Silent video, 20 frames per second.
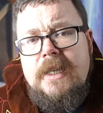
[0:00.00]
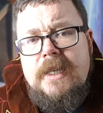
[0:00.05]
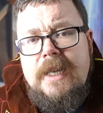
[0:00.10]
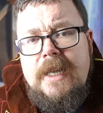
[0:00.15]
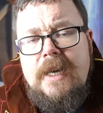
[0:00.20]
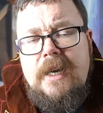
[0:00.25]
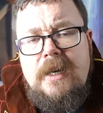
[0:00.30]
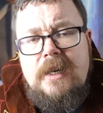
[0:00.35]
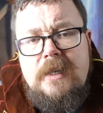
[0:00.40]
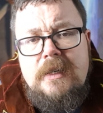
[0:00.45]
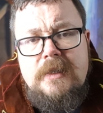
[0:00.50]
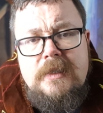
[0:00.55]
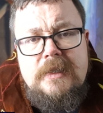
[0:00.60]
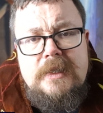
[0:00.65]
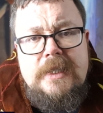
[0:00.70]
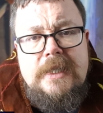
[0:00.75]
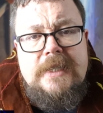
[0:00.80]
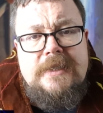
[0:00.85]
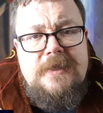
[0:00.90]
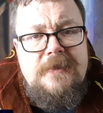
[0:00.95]
Now,
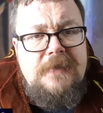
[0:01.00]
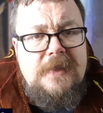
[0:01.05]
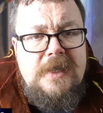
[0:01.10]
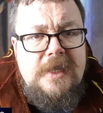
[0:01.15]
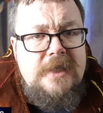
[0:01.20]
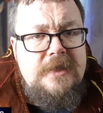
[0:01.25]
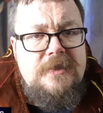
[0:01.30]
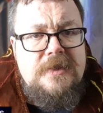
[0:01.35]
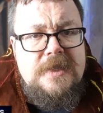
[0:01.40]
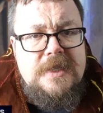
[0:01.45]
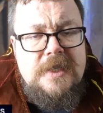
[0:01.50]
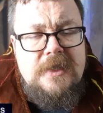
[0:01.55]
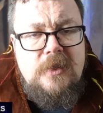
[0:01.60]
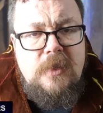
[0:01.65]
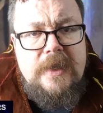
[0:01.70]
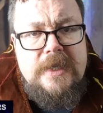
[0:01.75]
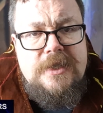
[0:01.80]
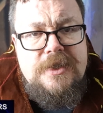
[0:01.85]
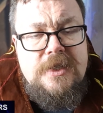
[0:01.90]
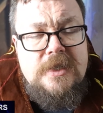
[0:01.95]
it's a very interesting
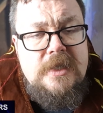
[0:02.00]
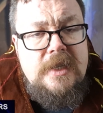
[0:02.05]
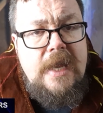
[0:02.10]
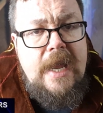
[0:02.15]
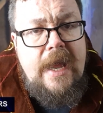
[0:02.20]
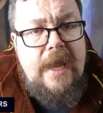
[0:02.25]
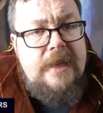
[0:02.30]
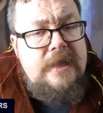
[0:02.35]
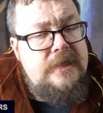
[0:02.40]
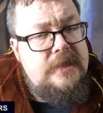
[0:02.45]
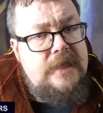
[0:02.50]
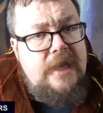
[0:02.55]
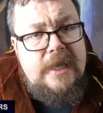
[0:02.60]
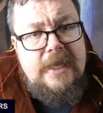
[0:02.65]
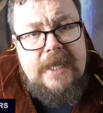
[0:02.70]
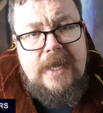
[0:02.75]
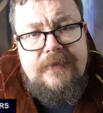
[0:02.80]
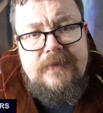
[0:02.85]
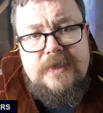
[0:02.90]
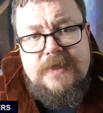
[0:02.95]
question, and I
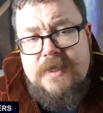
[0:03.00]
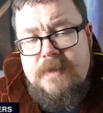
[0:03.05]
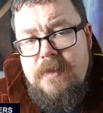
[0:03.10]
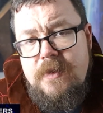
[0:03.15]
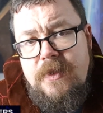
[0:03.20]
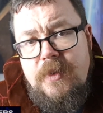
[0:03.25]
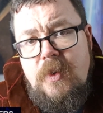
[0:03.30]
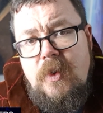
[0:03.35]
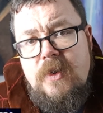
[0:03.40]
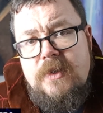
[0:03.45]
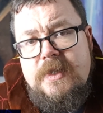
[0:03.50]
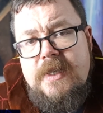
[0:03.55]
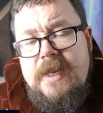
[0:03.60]
gave it some thought,